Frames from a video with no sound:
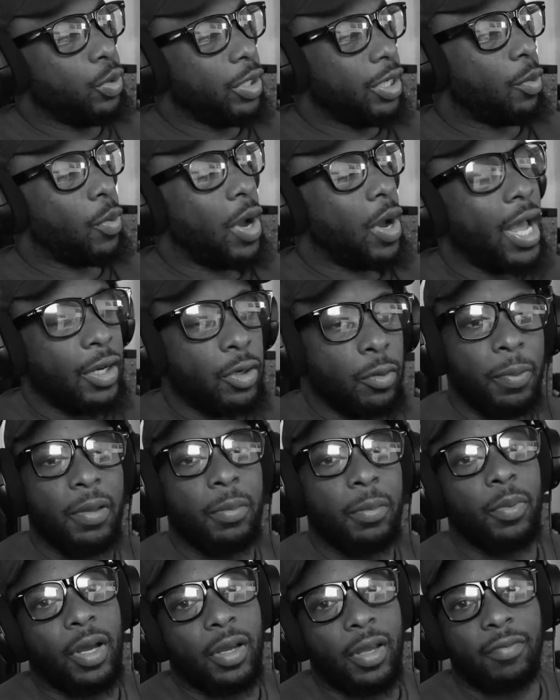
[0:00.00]
Why do
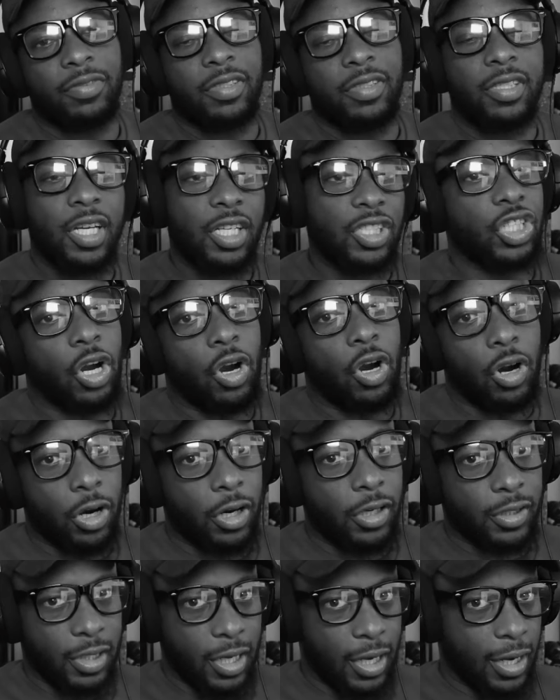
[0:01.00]
people have such a
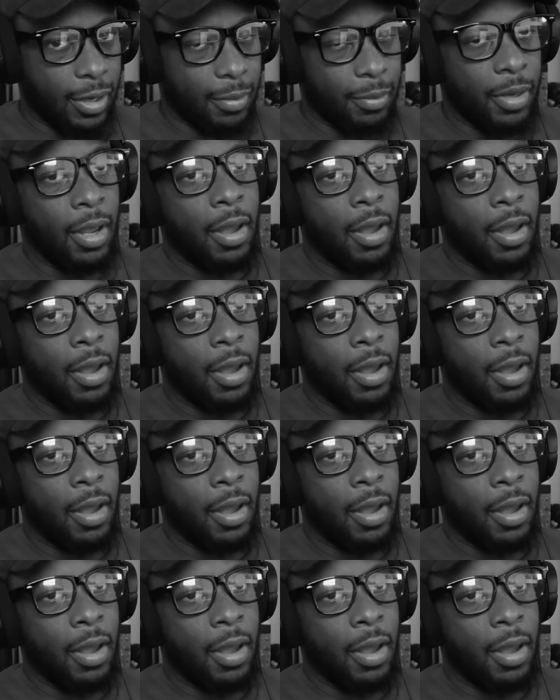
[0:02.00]
hard time